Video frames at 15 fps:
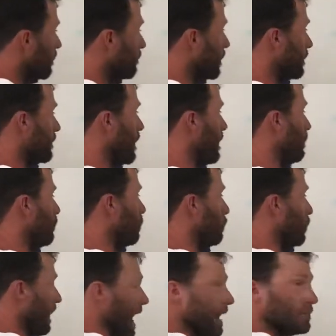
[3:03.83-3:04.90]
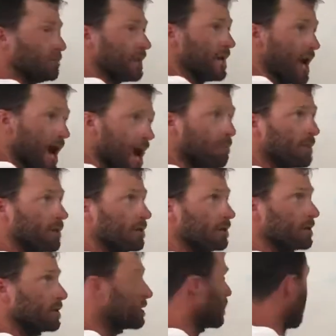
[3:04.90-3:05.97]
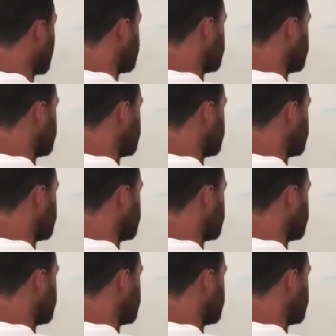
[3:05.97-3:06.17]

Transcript: But then what actually happened in the starts,